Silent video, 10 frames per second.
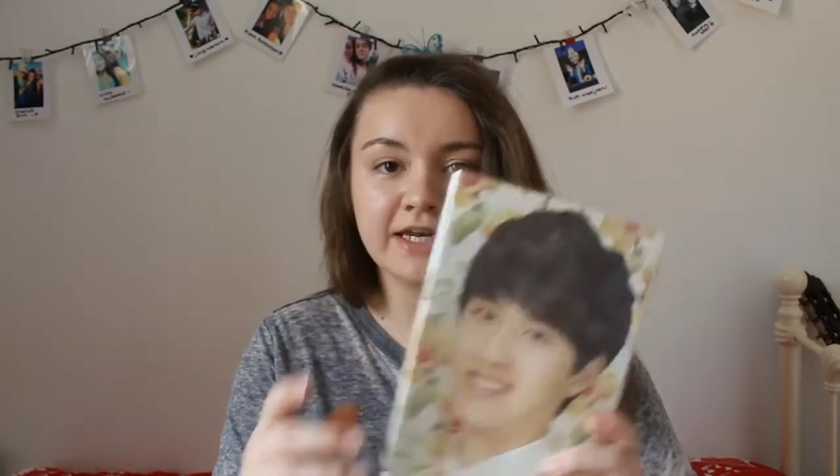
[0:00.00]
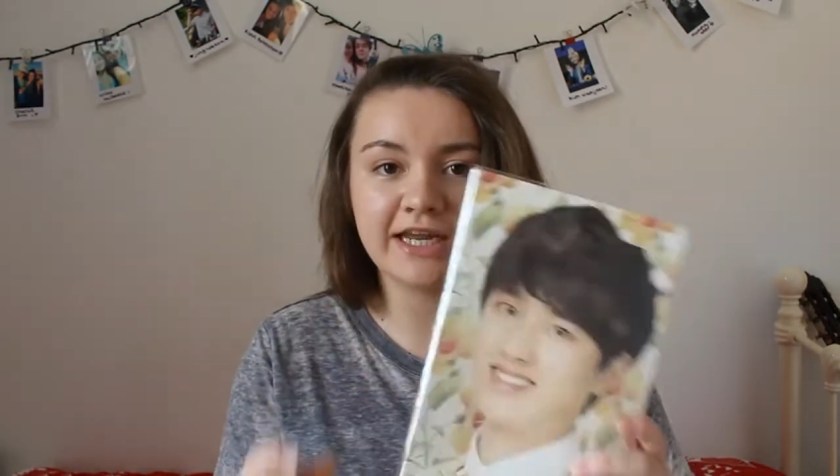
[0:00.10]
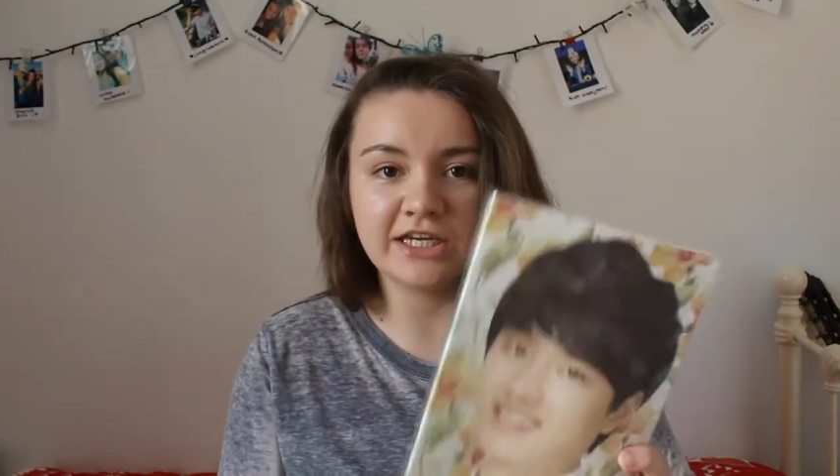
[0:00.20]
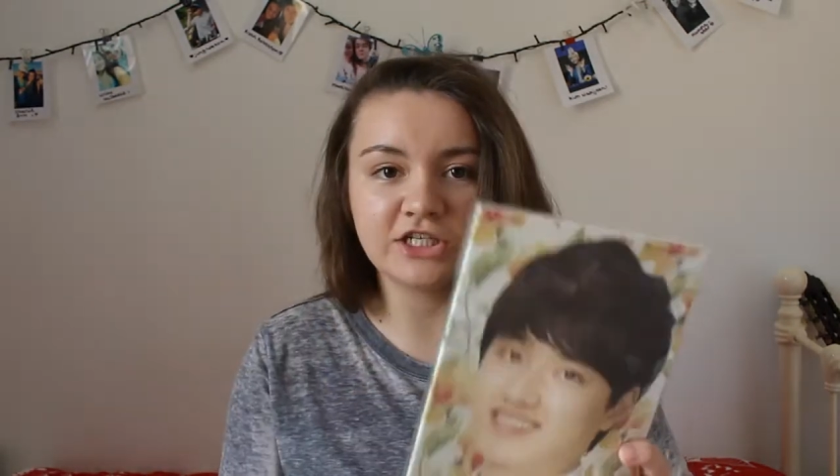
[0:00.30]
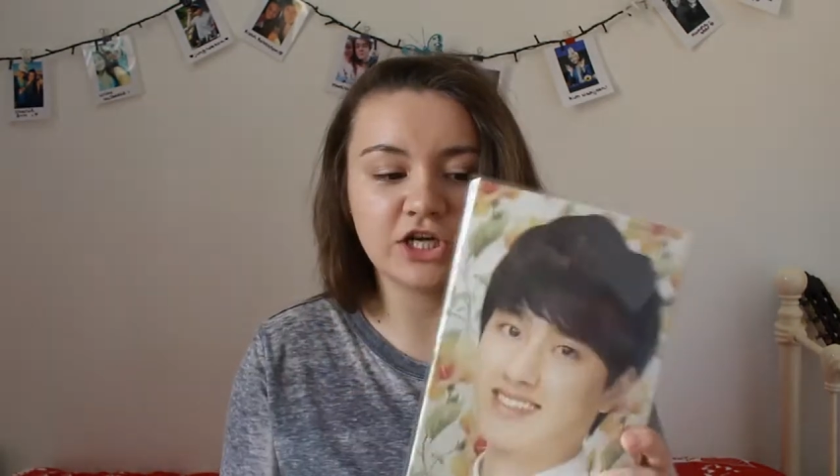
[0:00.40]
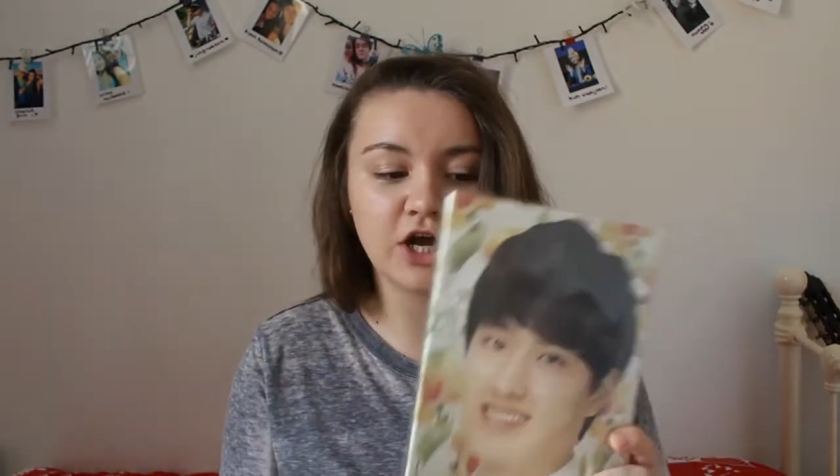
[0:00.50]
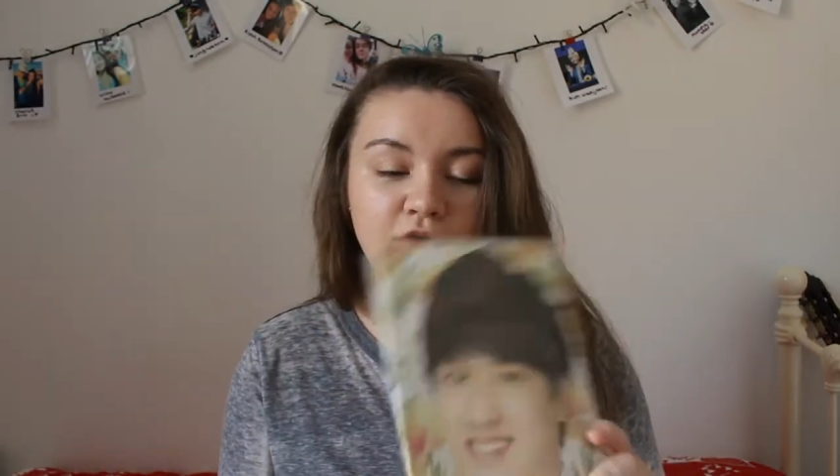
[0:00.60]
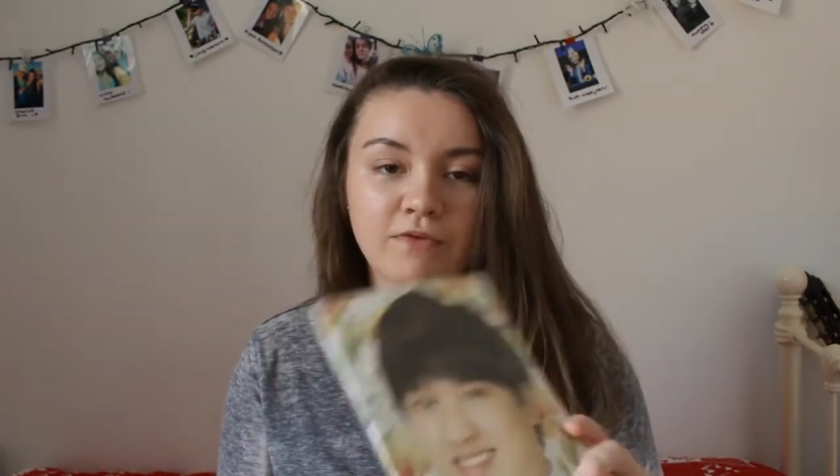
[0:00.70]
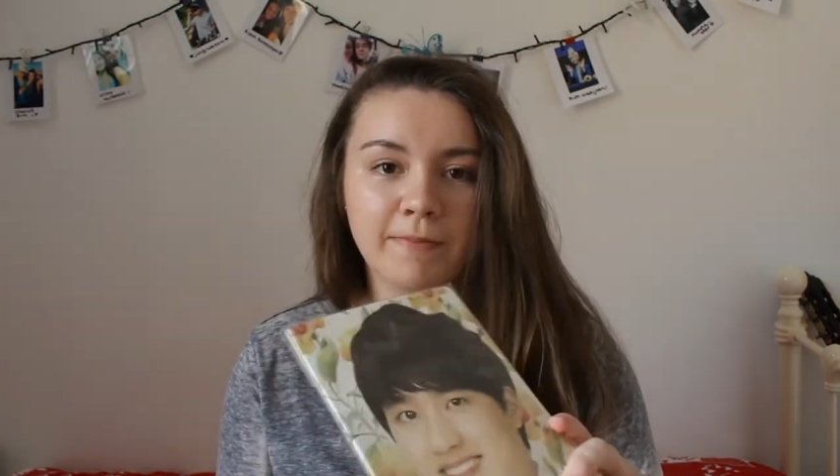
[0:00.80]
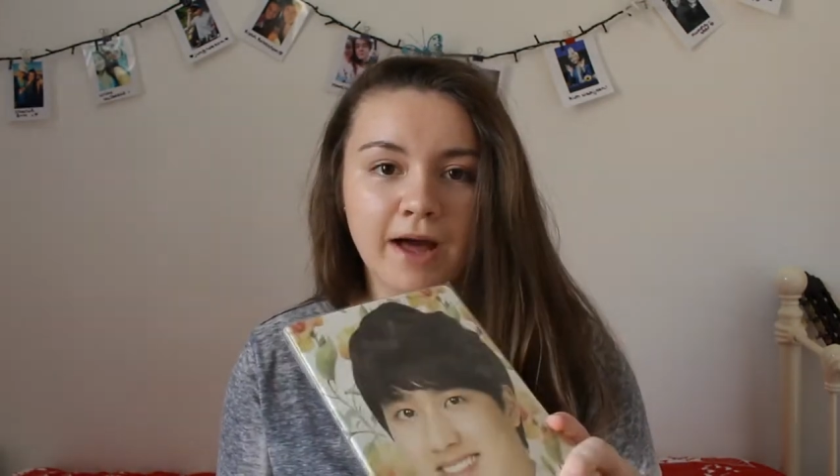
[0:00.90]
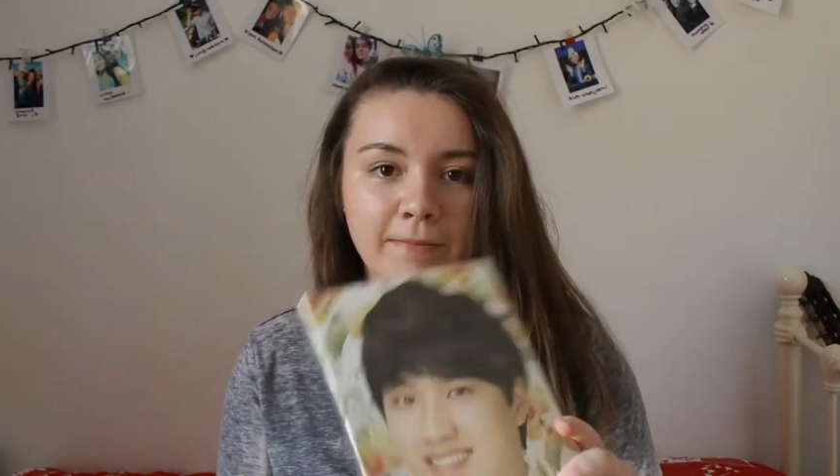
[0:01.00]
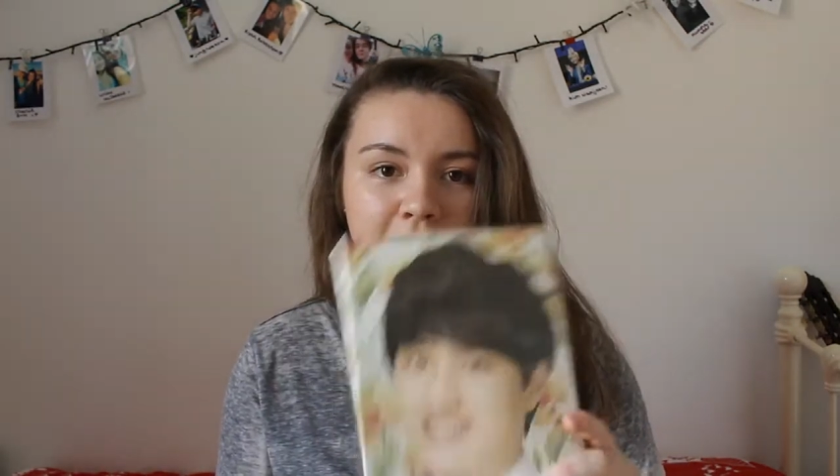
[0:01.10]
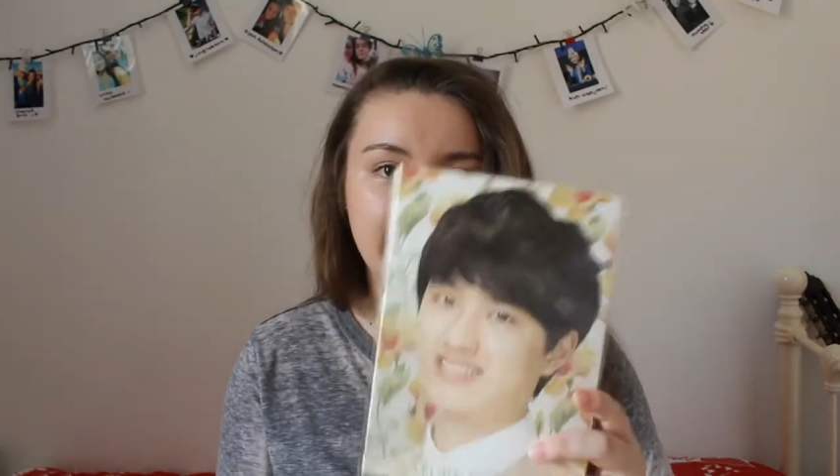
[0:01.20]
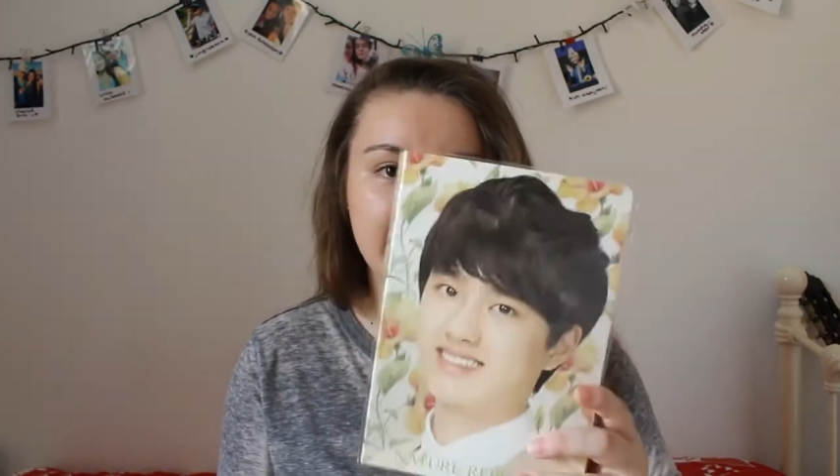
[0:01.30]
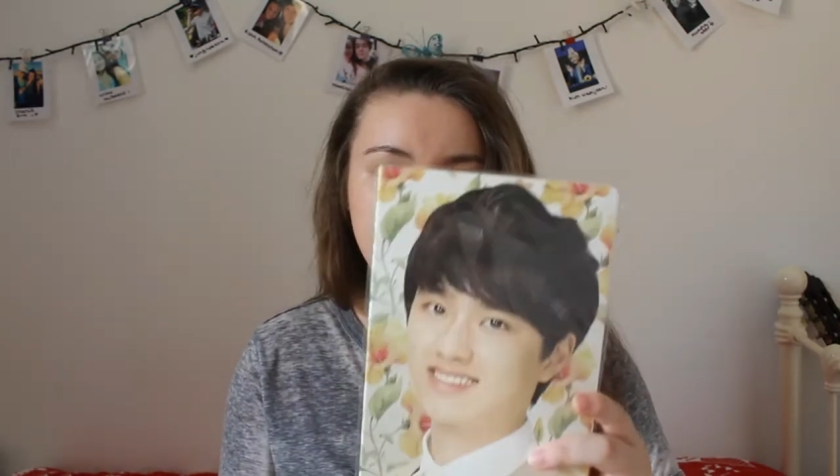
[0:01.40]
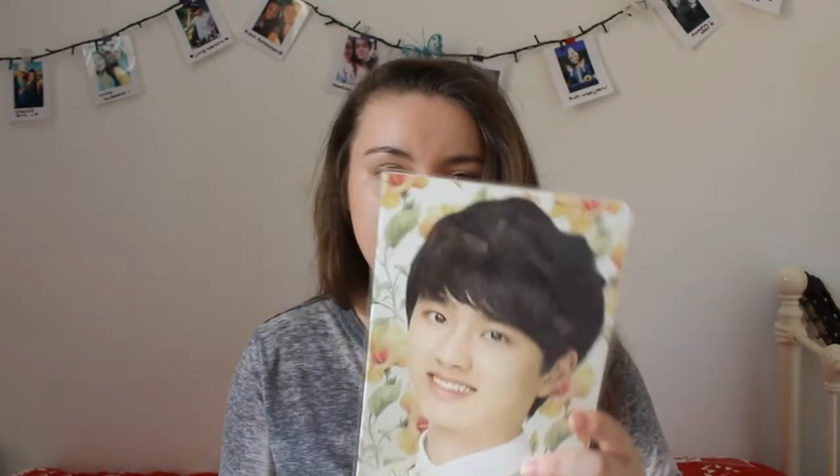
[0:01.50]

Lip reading: Nature Republic